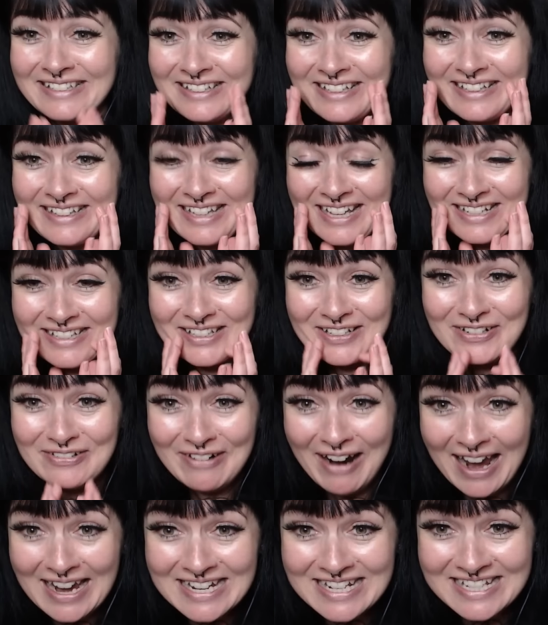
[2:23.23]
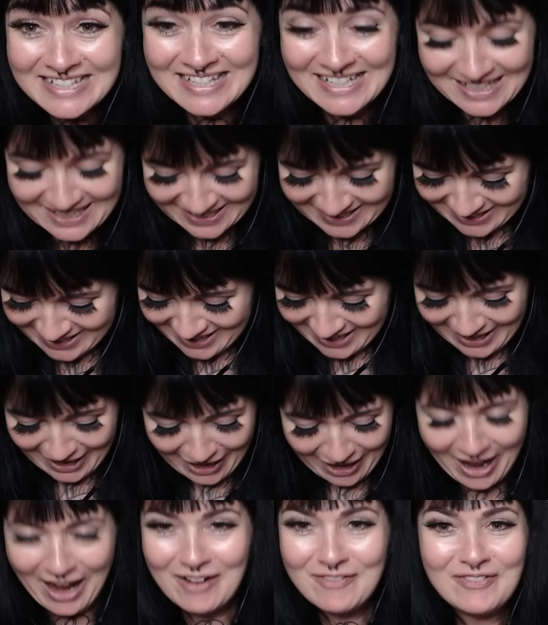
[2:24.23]
That's crazy.
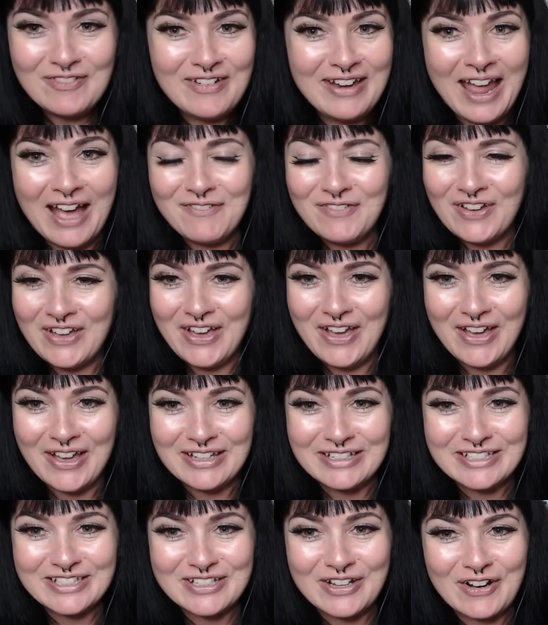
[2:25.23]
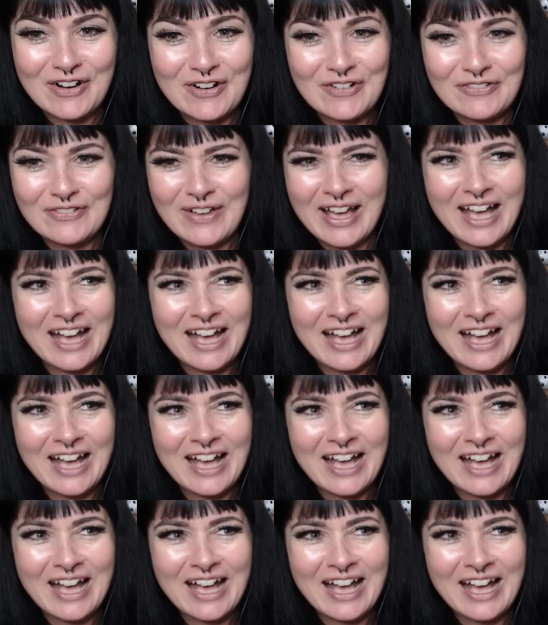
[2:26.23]
I've never heard of